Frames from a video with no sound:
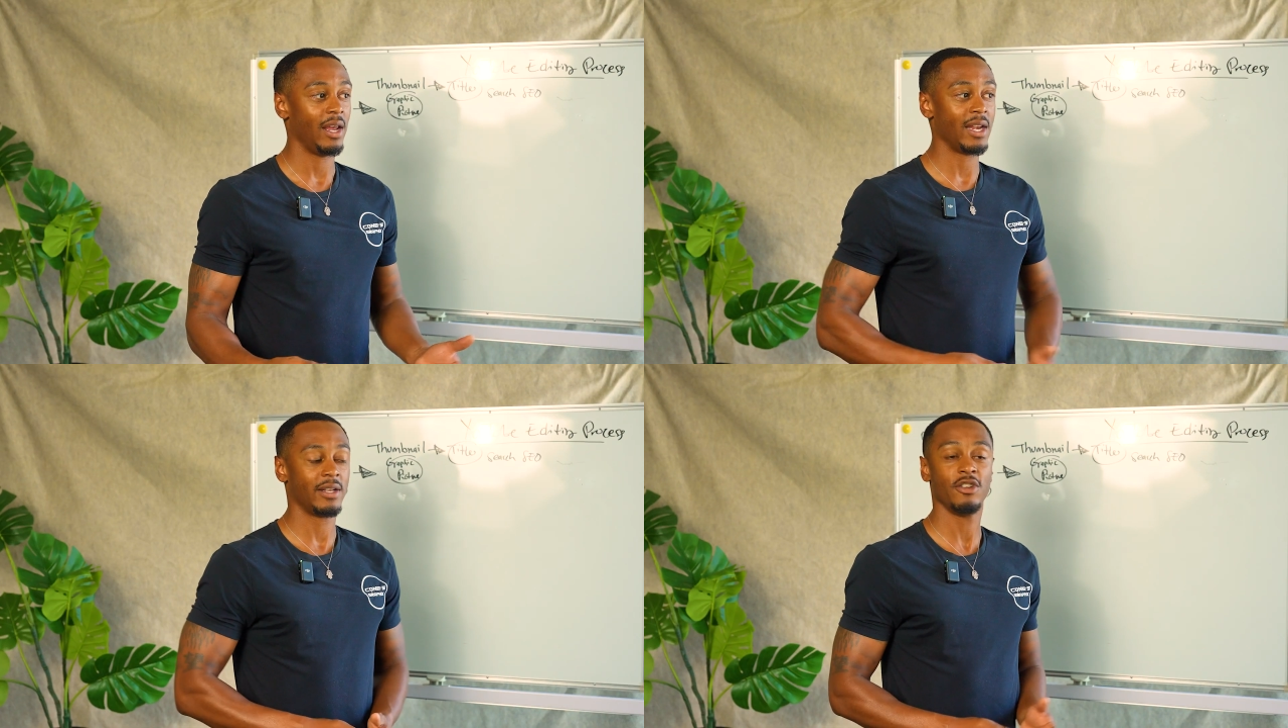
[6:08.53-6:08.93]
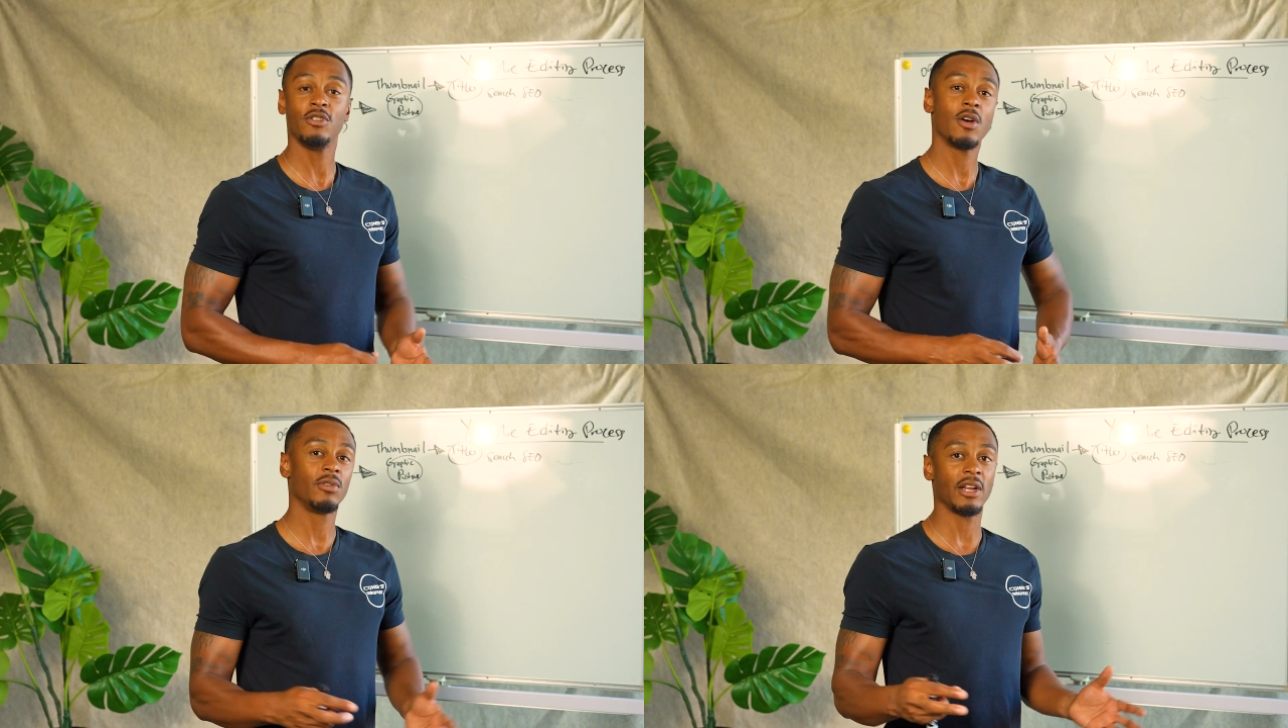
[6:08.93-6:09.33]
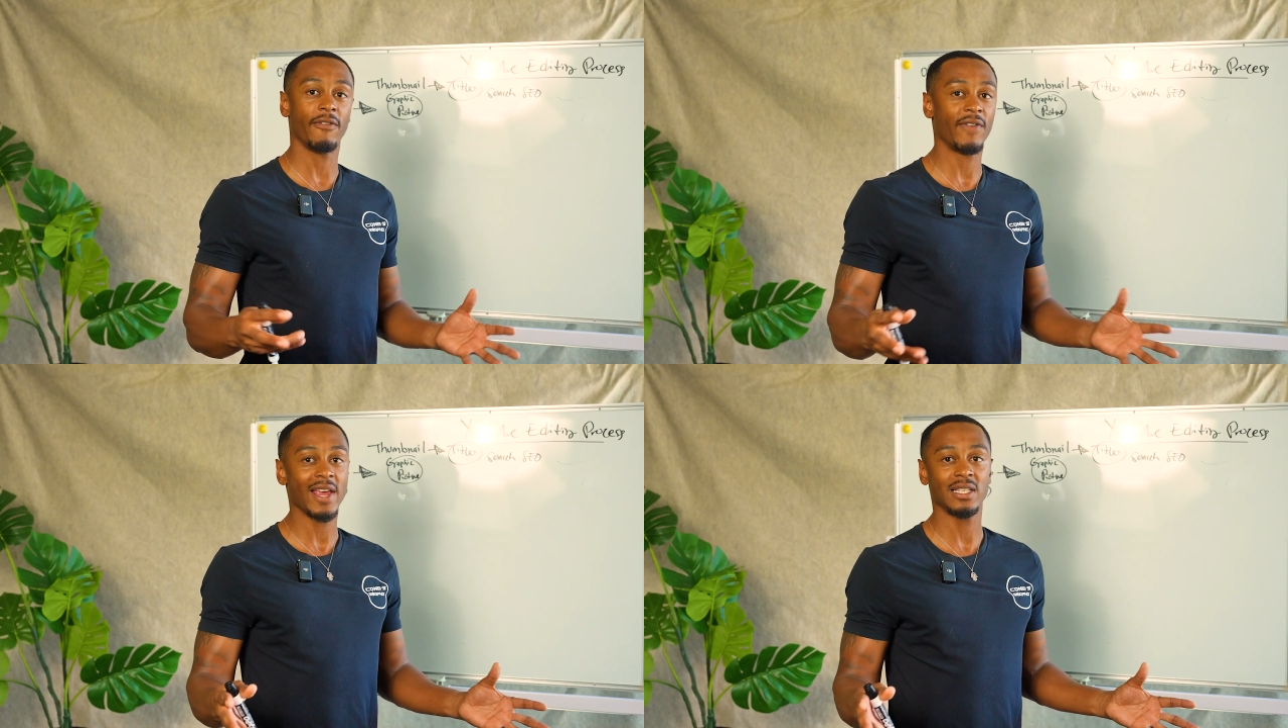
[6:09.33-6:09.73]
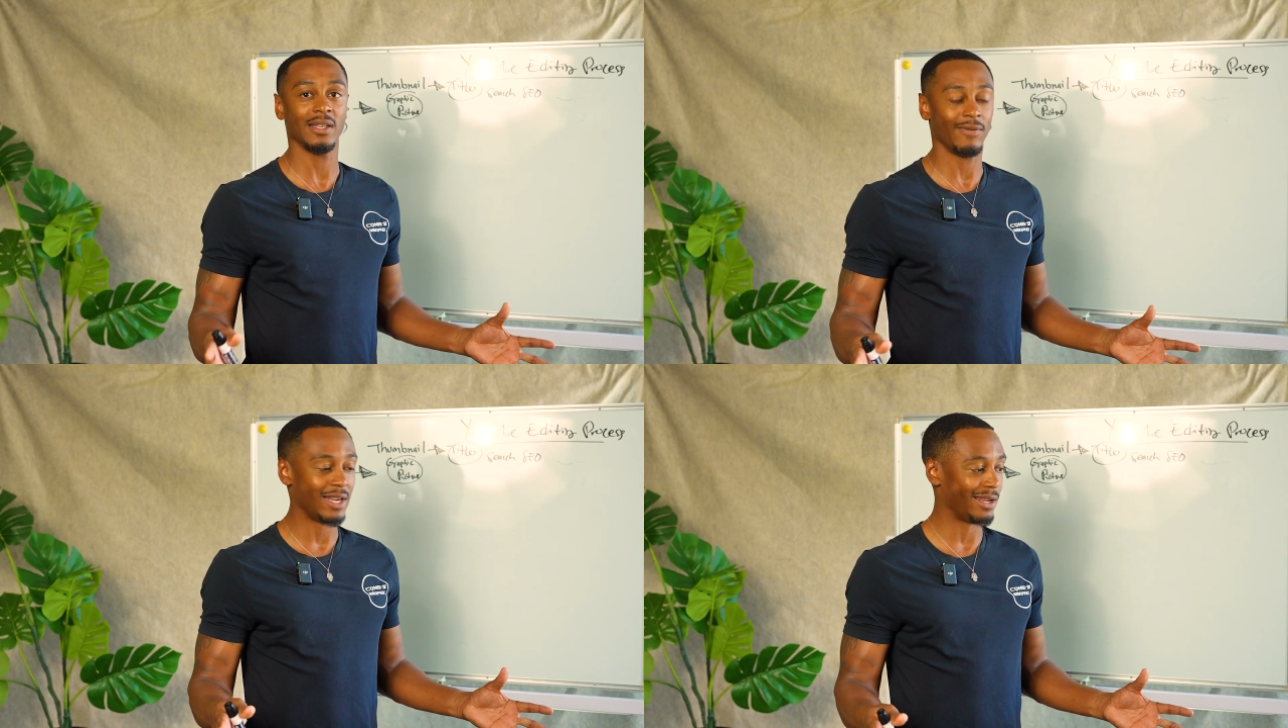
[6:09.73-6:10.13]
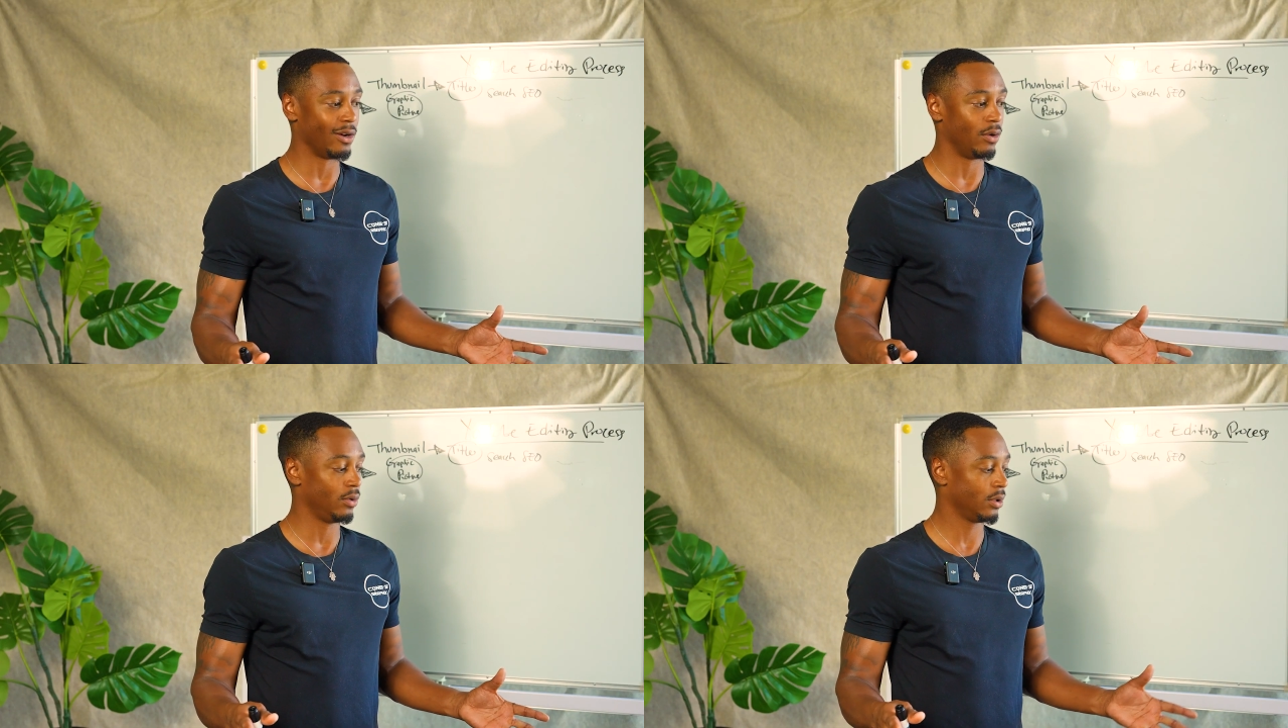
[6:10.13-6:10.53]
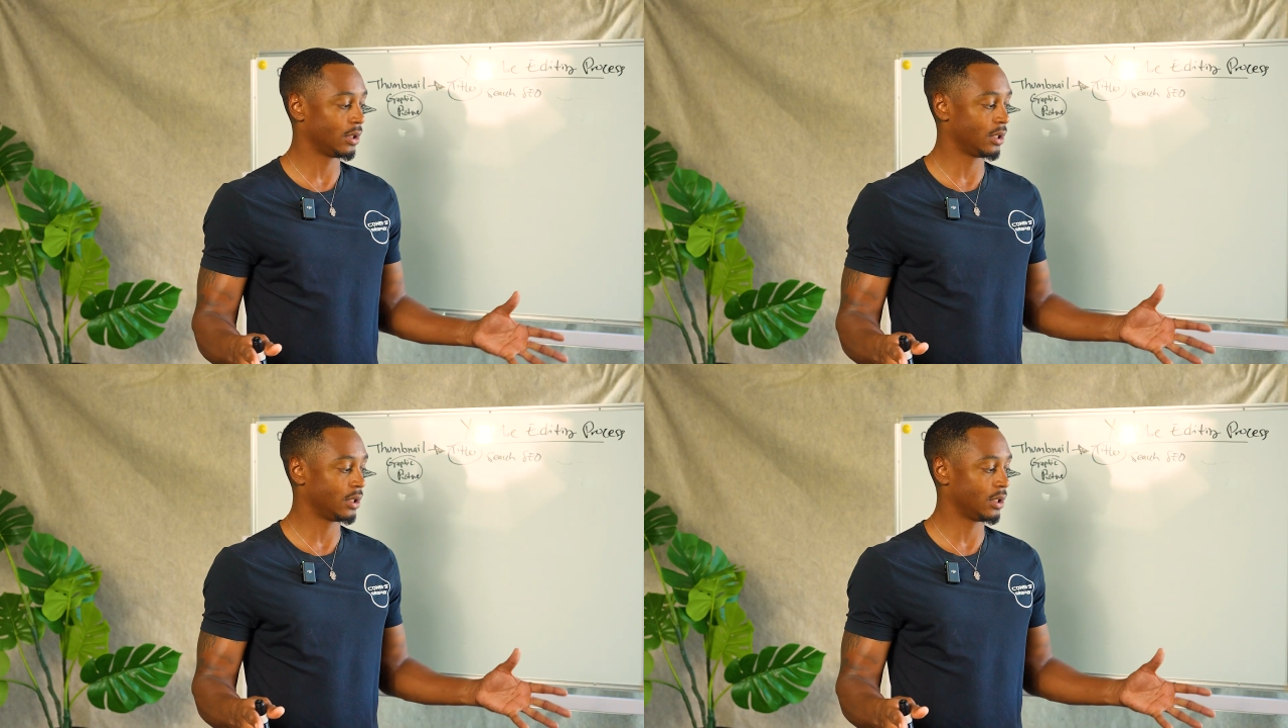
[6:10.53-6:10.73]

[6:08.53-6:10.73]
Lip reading: you don't need a fancy video